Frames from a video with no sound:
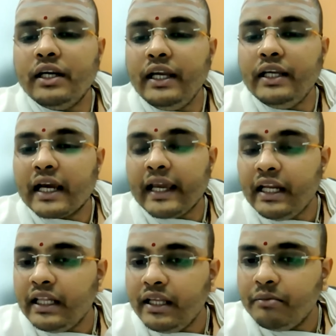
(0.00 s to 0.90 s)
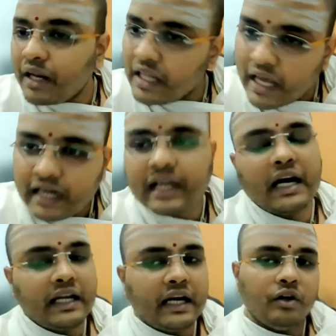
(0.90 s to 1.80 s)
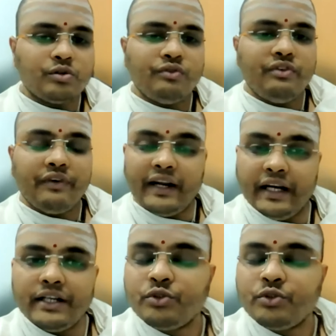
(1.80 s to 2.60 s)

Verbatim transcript: is again in the Brihadaranyaka also we find it.